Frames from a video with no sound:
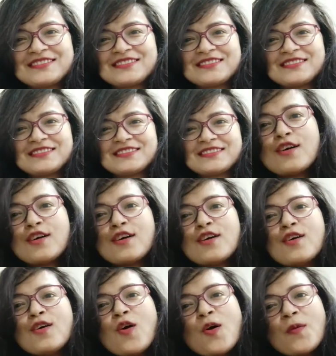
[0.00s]
Hope you have
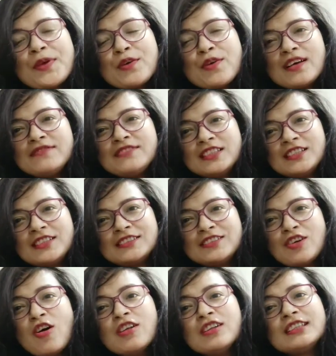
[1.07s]
learned all the tips
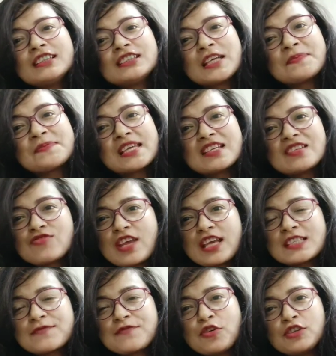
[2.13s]
and tricks for the
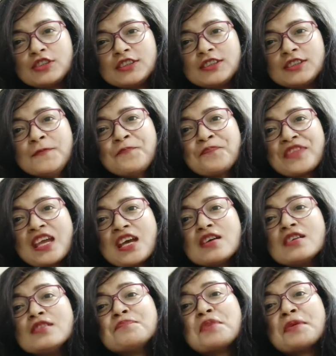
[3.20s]
preparation
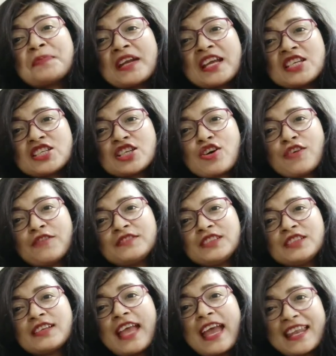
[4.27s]
of the CAT
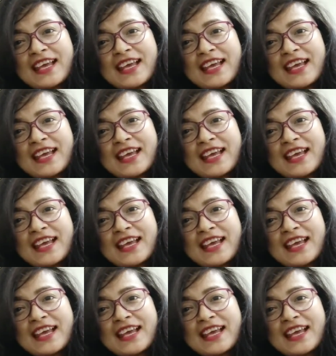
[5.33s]
exam.